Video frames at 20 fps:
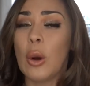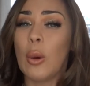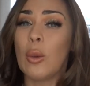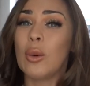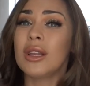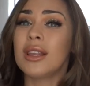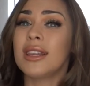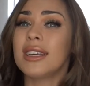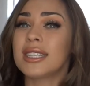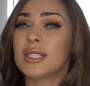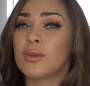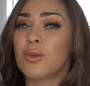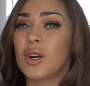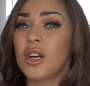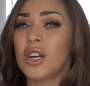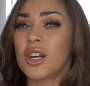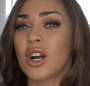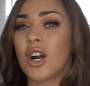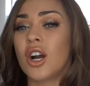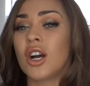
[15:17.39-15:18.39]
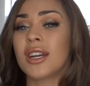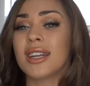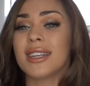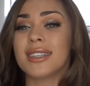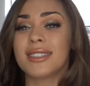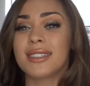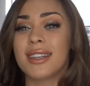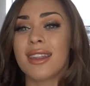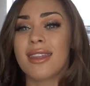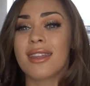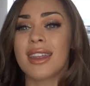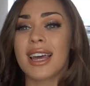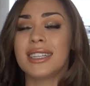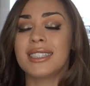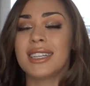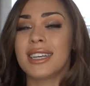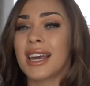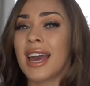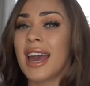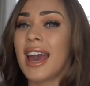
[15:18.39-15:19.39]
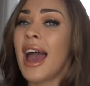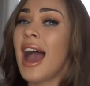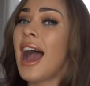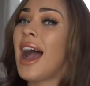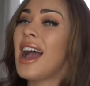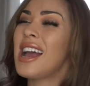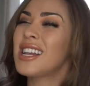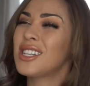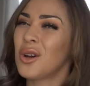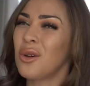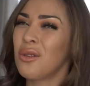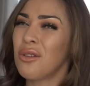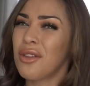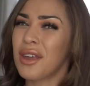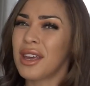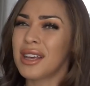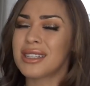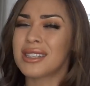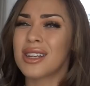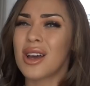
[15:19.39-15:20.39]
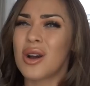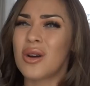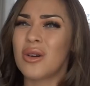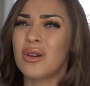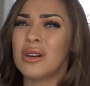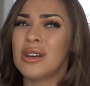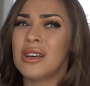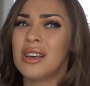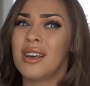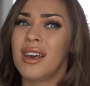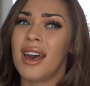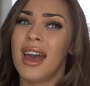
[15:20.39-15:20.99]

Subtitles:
Will this work on synthetic hair? I don't think so.